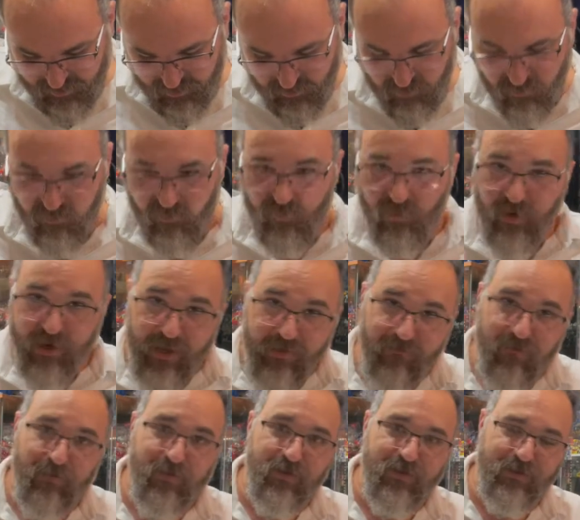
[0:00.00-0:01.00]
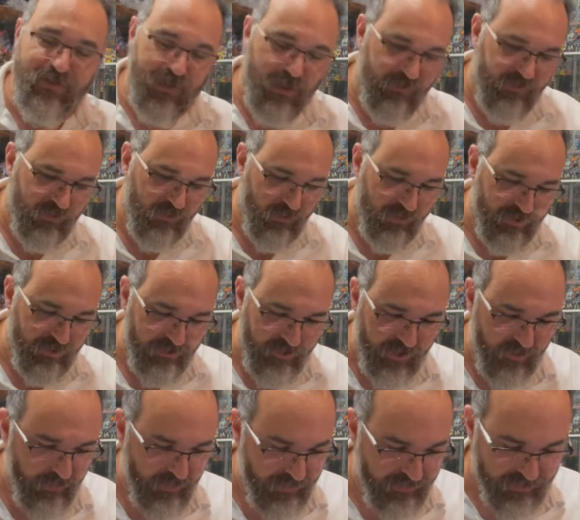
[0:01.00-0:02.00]
away from yourself towards your
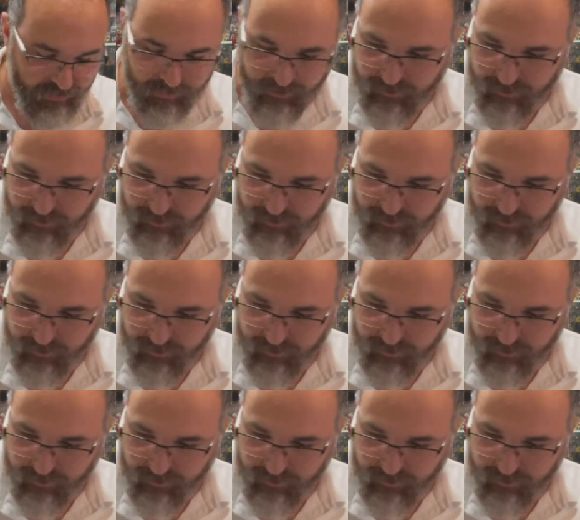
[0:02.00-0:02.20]
enemies.